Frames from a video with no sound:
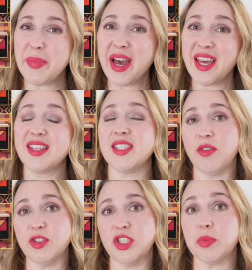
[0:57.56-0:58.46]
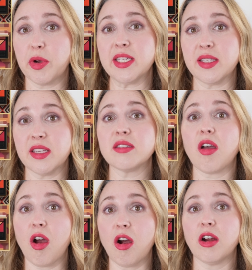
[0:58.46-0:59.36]
But the Selfridges prices
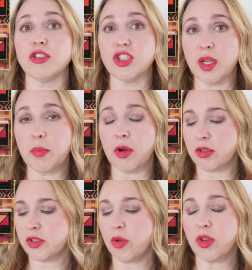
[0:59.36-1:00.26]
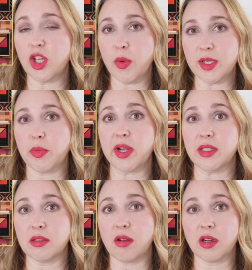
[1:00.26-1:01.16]
are cheaper. So the U S
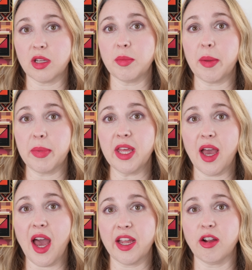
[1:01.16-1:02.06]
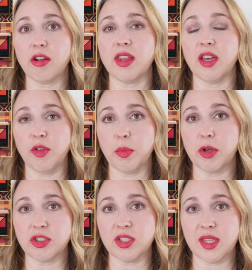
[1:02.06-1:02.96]
prices are going to be a bit higher than if you
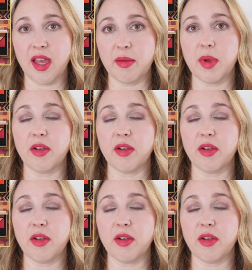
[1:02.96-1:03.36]
purchase them